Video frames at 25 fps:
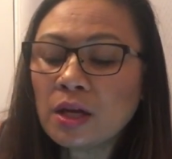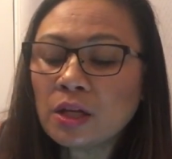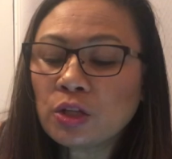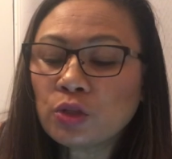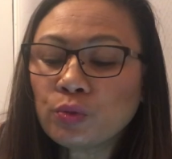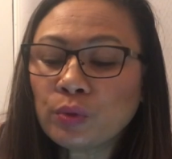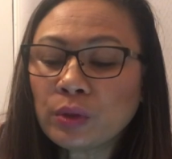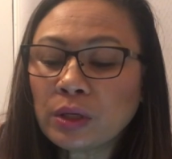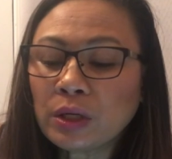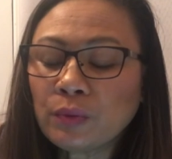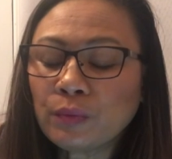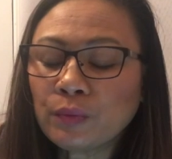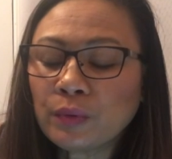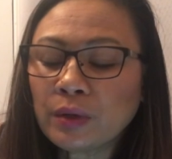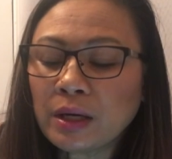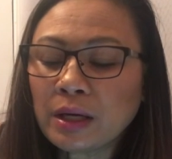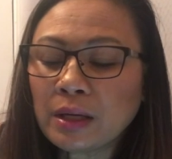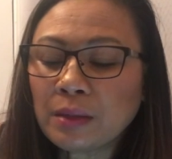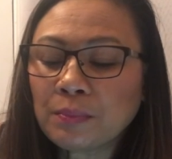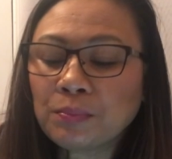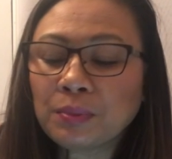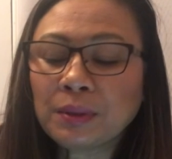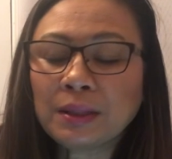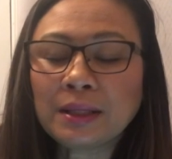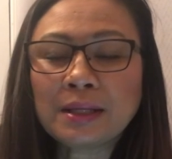
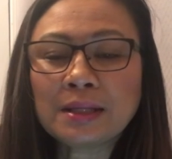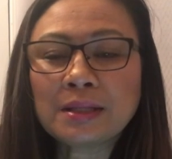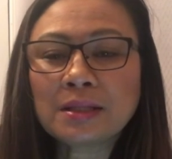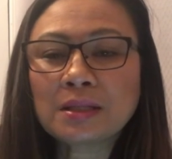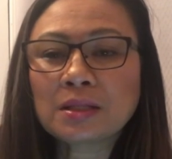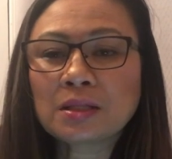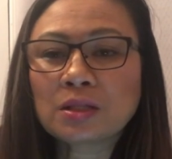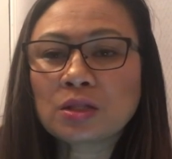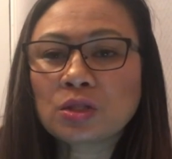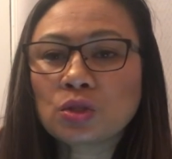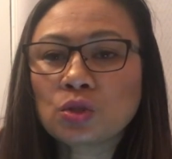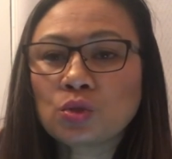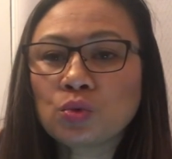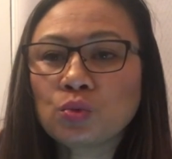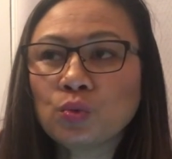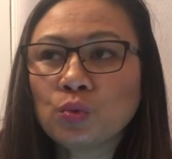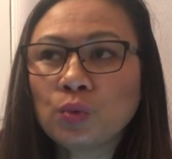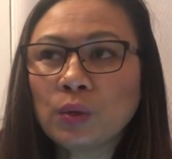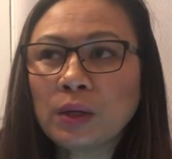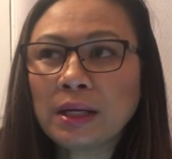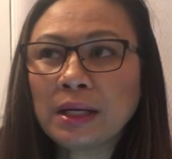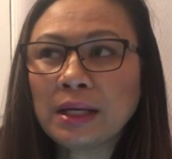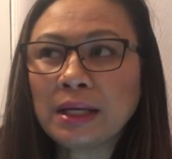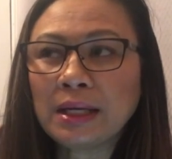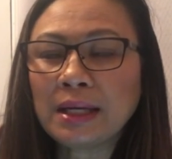21 plus
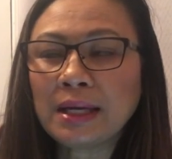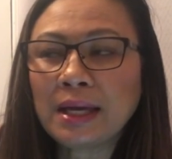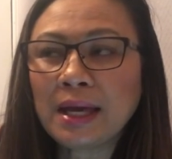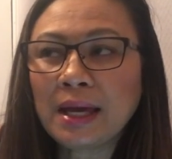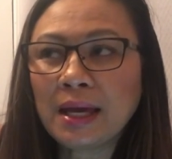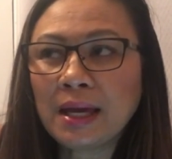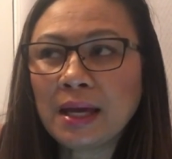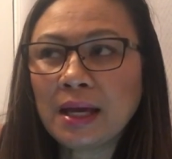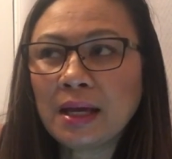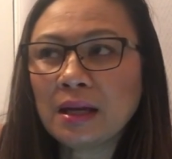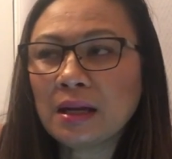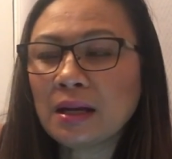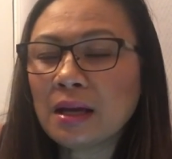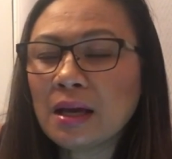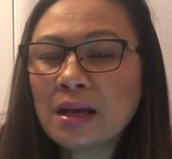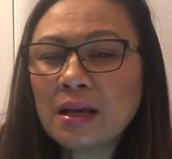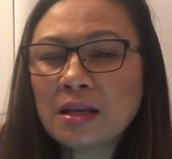28.